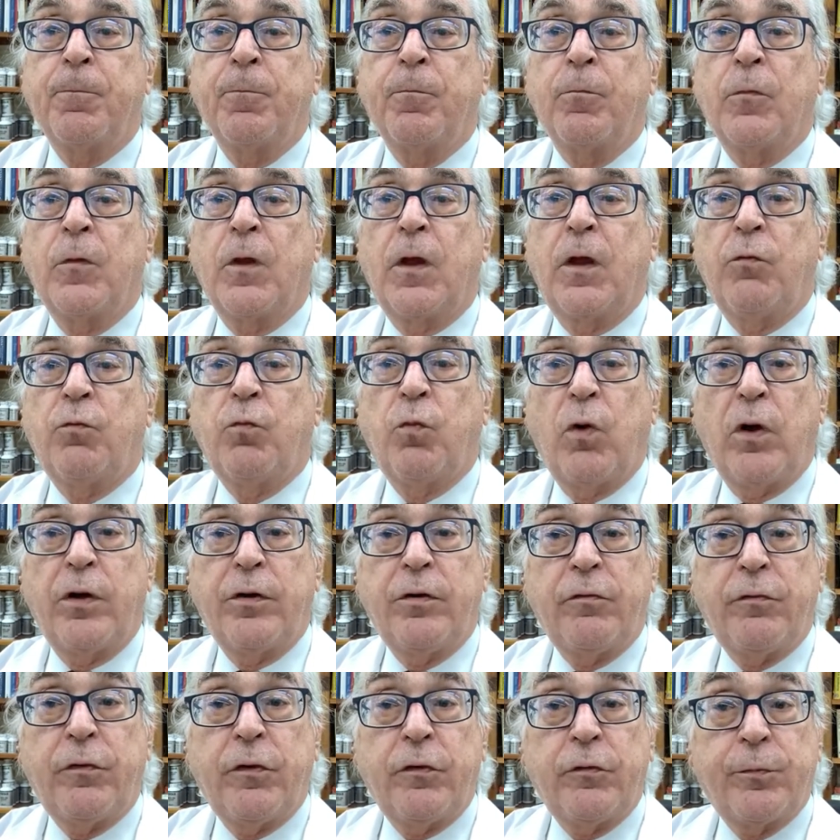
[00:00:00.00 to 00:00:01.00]
and one
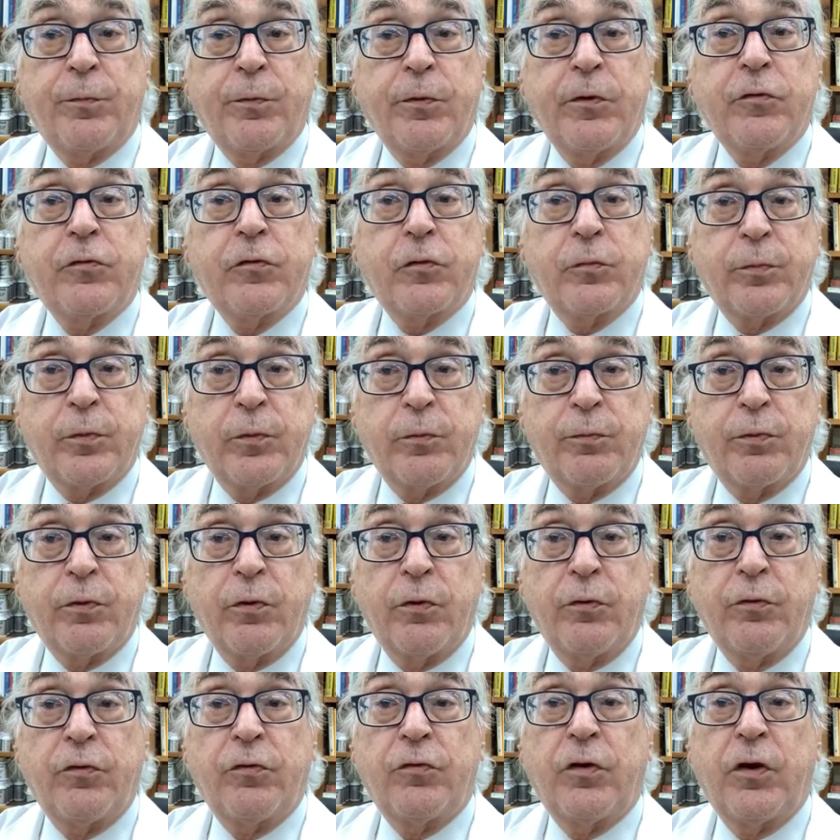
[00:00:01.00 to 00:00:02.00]
of his principal
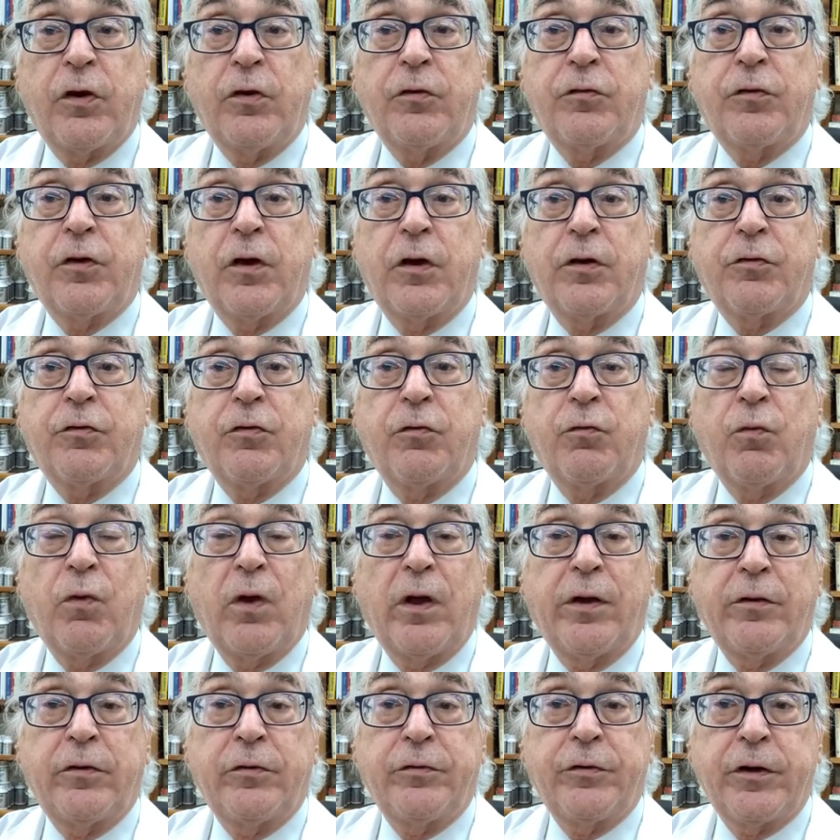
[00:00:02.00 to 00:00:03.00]
proteges, Doctor
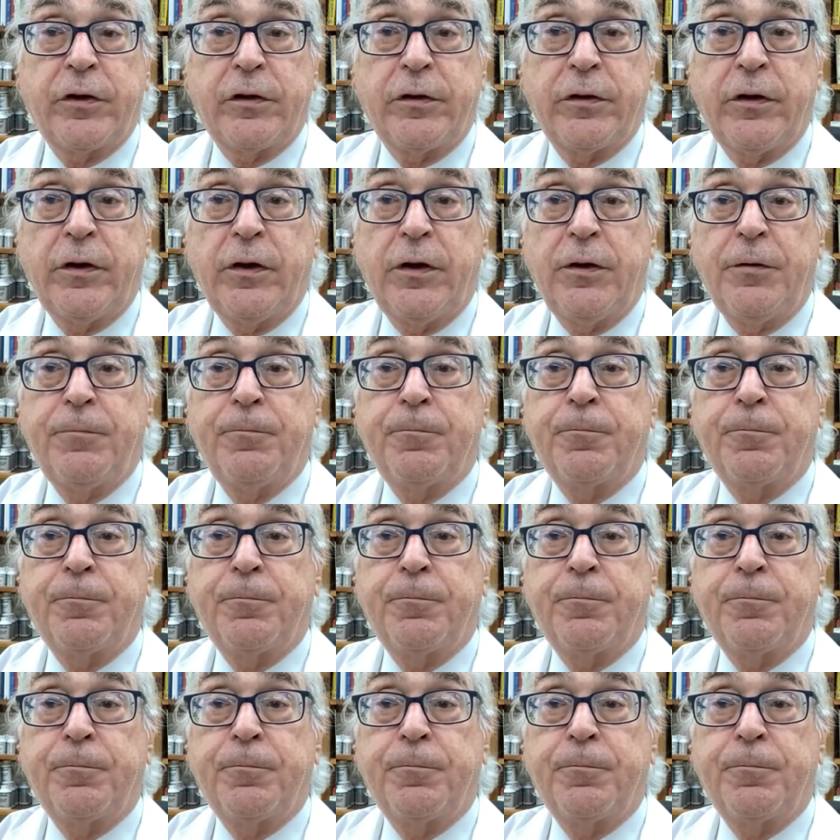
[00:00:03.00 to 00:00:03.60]
Ronald Aline,